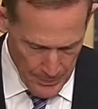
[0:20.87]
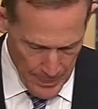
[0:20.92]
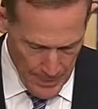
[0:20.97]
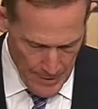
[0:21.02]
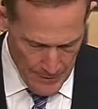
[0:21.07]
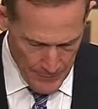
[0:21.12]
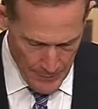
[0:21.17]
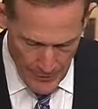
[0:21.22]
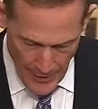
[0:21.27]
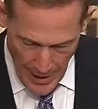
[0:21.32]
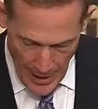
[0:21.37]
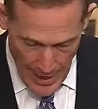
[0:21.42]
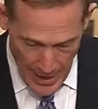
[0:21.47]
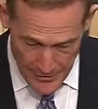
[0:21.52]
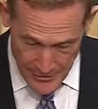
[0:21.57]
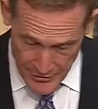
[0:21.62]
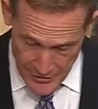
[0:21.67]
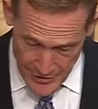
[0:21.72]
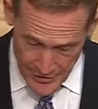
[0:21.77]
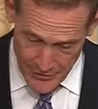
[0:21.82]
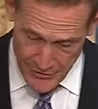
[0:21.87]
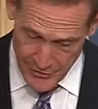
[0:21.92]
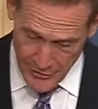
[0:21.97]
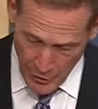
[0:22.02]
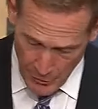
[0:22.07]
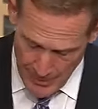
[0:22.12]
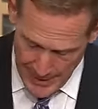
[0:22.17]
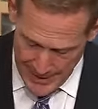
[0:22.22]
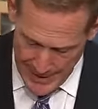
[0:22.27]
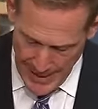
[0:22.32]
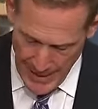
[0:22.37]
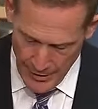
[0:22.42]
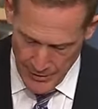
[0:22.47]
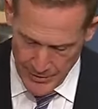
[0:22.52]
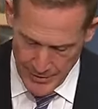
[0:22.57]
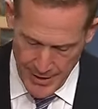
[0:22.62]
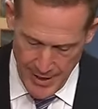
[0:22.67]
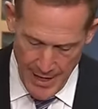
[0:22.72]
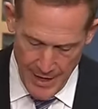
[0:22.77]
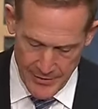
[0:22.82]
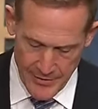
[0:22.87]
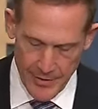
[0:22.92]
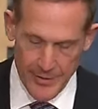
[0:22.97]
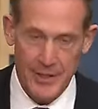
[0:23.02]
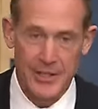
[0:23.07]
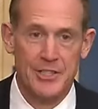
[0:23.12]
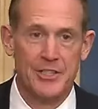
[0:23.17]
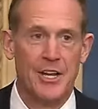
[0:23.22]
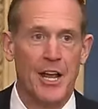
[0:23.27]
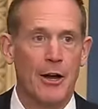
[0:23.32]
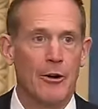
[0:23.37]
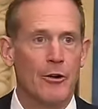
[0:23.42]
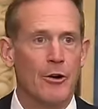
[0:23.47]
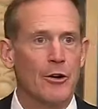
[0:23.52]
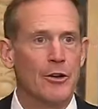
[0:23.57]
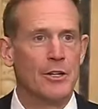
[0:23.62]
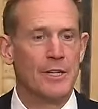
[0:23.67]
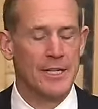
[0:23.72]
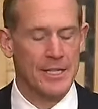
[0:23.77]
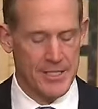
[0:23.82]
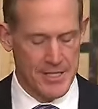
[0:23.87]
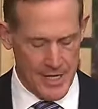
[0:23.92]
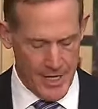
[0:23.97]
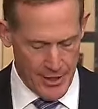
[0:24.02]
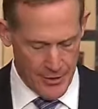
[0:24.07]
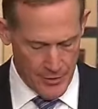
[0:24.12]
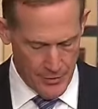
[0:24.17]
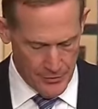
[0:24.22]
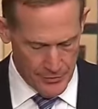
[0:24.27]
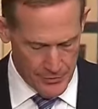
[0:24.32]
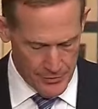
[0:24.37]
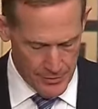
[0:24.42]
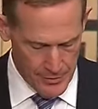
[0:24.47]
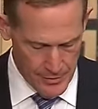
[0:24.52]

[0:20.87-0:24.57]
For the hostages still being held in Gaza, the terror continues.